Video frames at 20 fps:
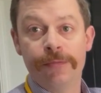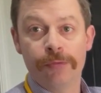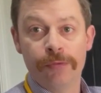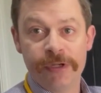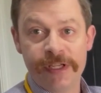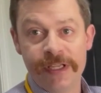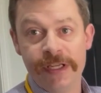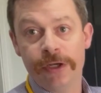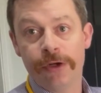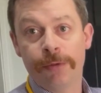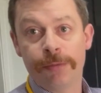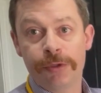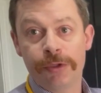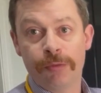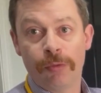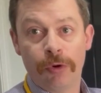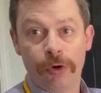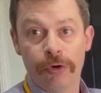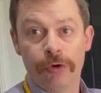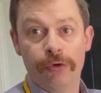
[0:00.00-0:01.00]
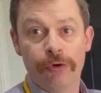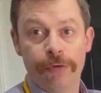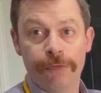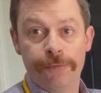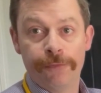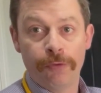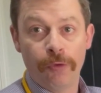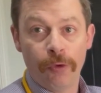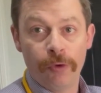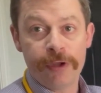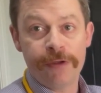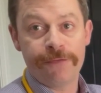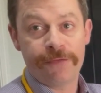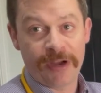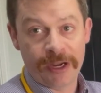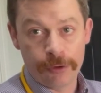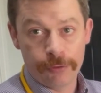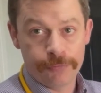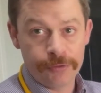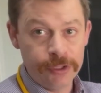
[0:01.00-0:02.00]
heating up to 140
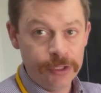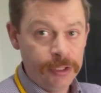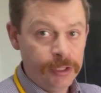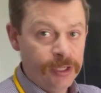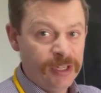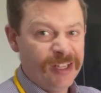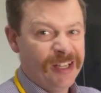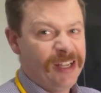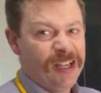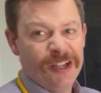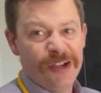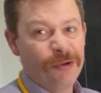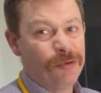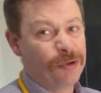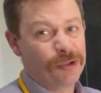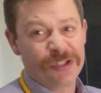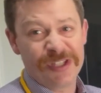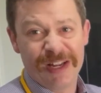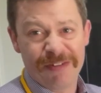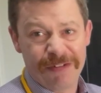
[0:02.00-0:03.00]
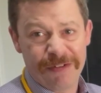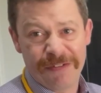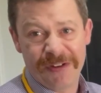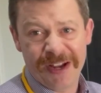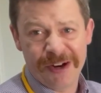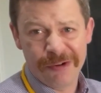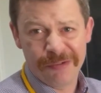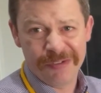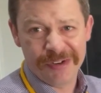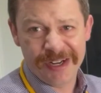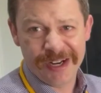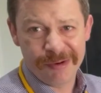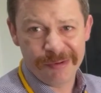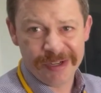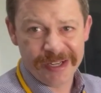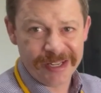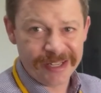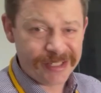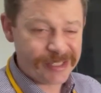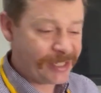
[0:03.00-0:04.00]
fan oven. Who doesn't have a fan oven
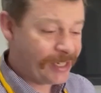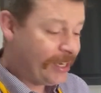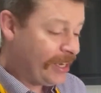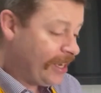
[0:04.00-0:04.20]
nowadays?